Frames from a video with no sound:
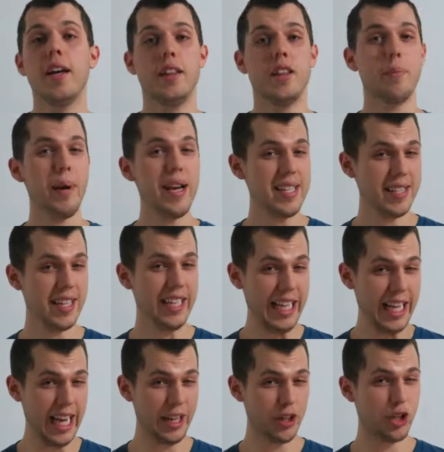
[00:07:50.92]
the best
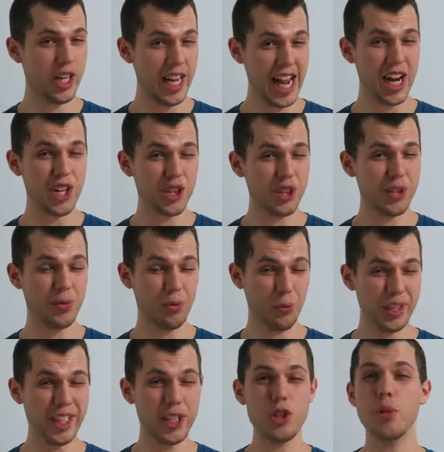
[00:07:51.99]
thing you could actually
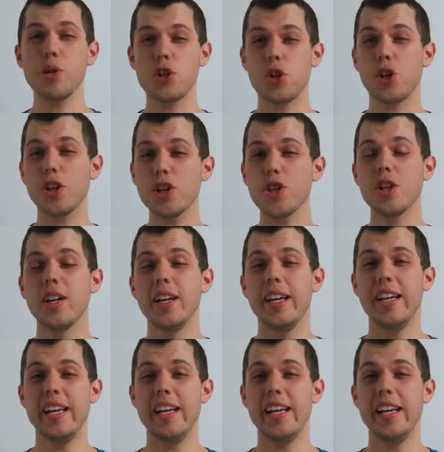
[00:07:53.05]
really do at church,